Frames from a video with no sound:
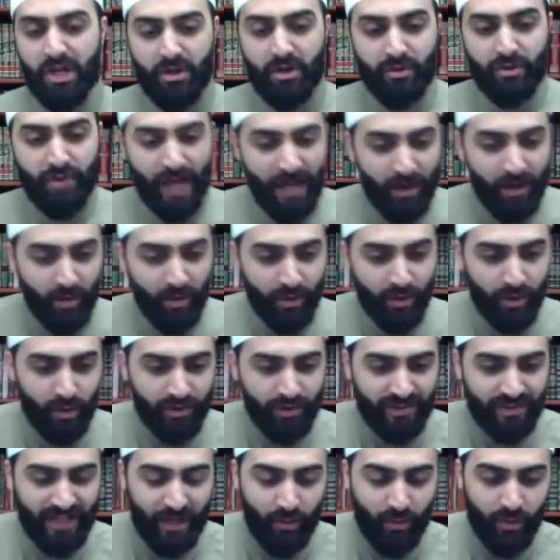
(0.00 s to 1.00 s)

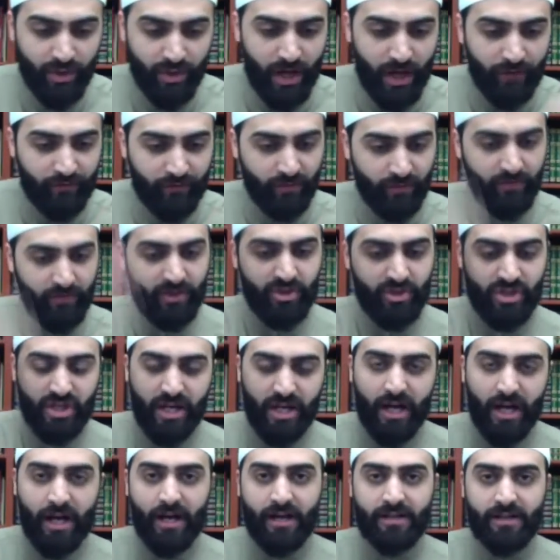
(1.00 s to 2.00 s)
Those that were not from the
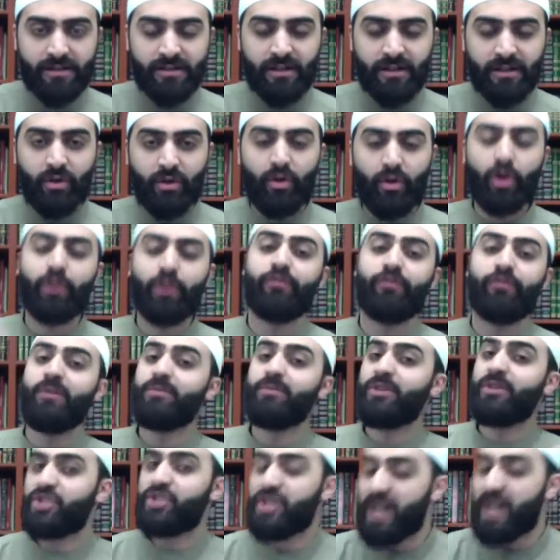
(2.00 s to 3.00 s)
Shi'as or from
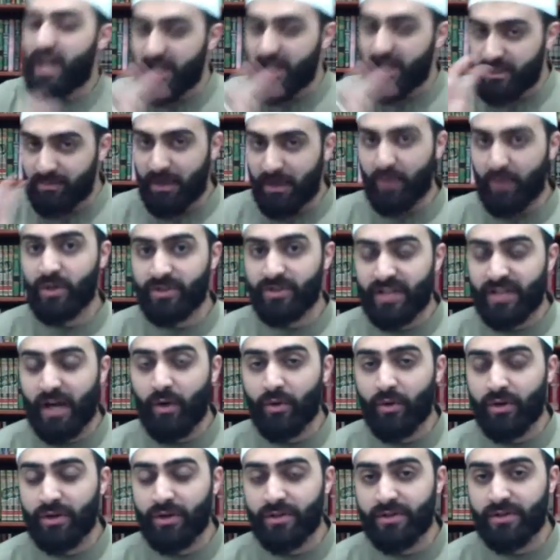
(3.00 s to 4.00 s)
the Shi'as but were
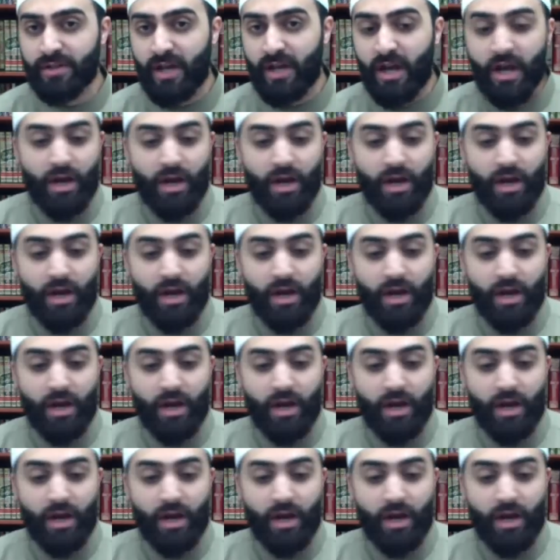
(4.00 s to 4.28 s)
doubters.